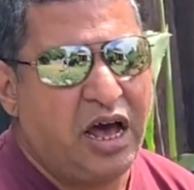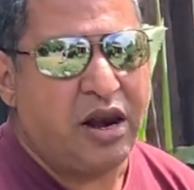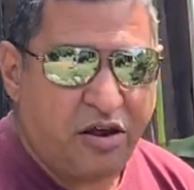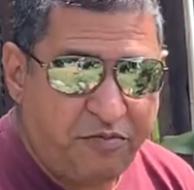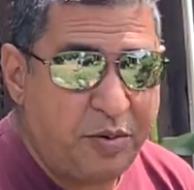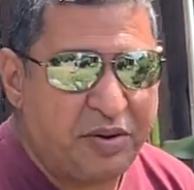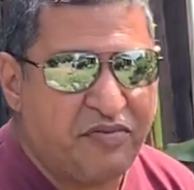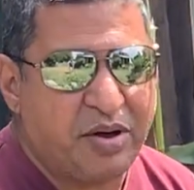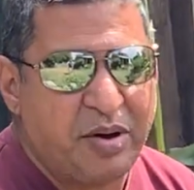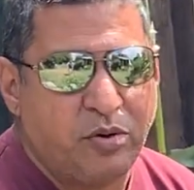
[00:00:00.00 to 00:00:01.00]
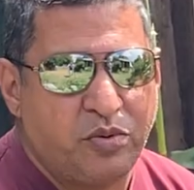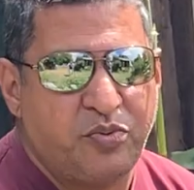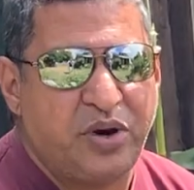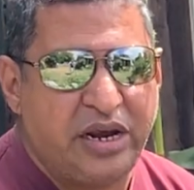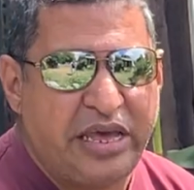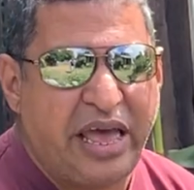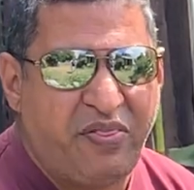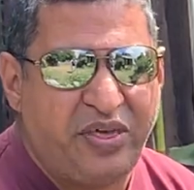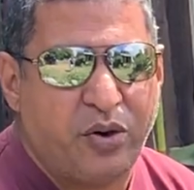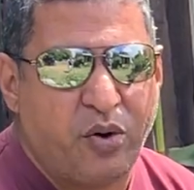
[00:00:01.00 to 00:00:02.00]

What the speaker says: A lot of people have come out with really healthy